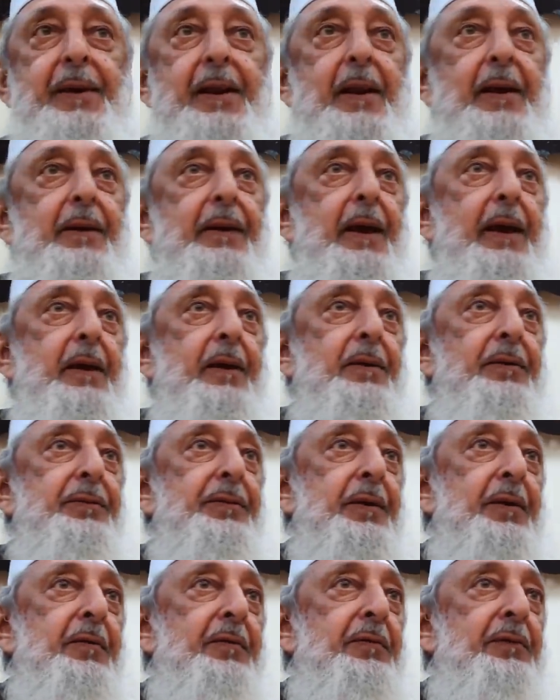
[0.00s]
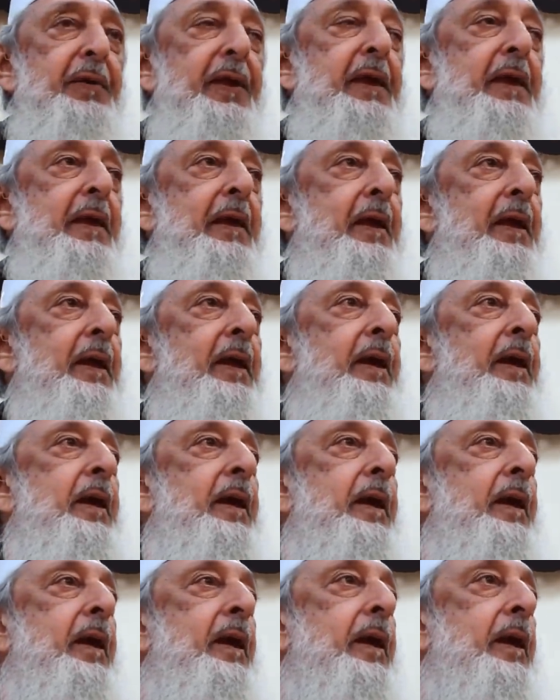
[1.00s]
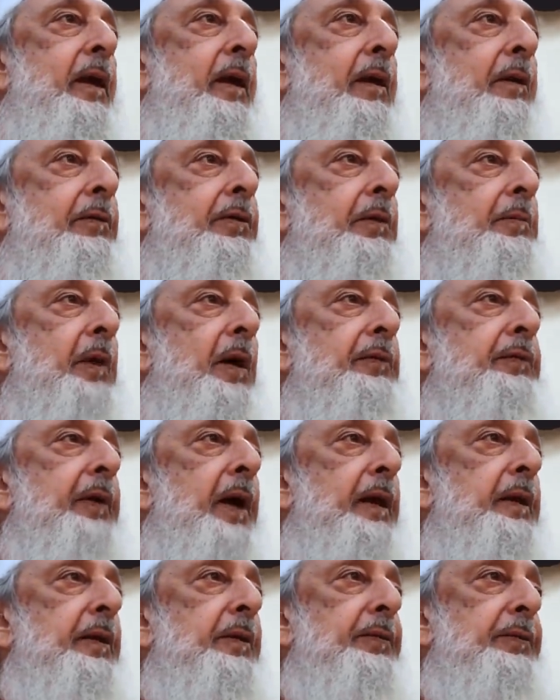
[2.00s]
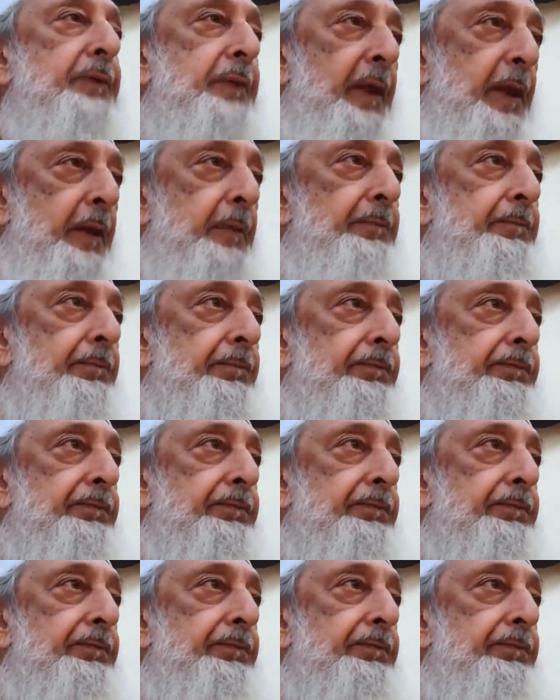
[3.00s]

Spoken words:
their legs and flee from Afghanistan.